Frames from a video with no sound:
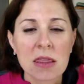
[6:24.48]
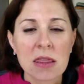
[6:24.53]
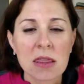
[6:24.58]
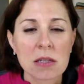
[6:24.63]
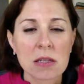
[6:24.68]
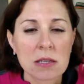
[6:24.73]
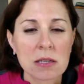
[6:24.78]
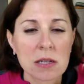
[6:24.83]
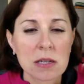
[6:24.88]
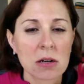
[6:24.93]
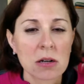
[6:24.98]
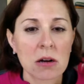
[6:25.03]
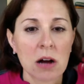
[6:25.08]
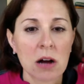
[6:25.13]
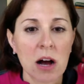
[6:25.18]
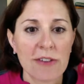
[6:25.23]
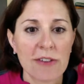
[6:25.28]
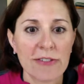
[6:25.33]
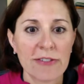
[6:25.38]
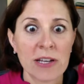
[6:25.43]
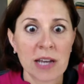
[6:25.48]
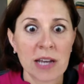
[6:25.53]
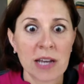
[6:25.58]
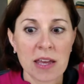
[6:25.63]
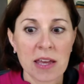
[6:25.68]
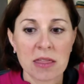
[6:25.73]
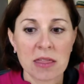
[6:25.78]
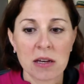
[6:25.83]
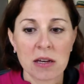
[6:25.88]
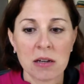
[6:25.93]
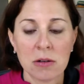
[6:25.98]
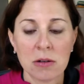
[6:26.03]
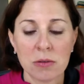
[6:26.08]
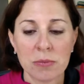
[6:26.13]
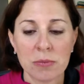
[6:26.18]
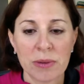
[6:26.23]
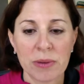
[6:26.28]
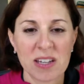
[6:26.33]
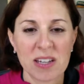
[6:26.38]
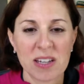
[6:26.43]
the sticker off at night though,
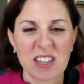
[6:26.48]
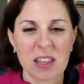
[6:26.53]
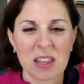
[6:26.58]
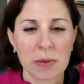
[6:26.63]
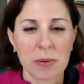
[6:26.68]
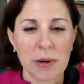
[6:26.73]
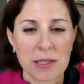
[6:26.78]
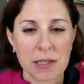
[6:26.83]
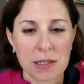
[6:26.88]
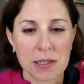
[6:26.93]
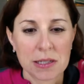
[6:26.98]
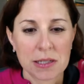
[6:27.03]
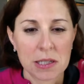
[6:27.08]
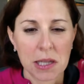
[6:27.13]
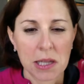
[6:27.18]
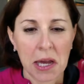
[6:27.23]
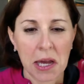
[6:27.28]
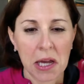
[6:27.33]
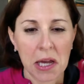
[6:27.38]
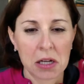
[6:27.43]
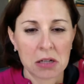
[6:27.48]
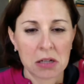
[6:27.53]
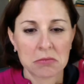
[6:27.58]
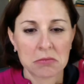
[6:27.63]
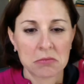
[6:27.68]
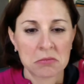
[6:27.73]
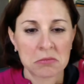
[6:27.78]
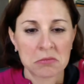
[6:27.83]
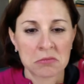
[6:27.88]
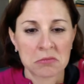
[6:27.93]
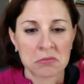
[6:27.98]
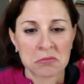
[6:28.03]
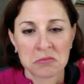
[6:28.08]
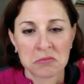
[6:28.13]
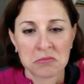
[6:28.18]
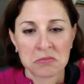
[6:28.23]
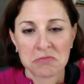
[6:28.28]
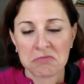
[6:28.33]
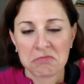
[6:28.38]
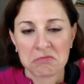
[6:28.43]
because otherwise it's like
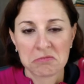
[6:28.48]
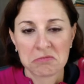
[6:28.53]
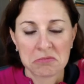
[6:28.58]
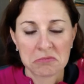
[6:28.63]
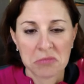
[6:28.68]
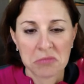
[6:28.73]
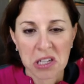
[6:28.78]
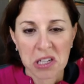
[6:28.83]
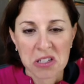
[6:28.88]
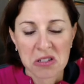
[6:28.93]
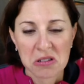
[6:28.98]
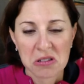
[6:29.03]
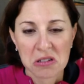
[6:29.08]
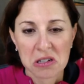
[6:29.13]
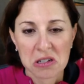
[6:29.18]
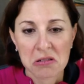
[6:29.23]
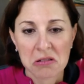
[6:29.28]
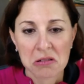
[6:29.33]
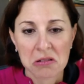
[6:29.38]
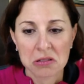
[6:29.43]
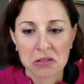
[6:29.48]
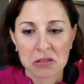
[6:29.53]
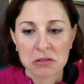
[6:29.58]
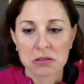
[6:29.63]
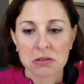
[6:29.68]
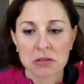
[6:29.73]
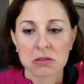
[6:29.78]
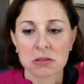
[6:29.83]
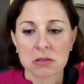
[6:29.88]
makes your ear gross.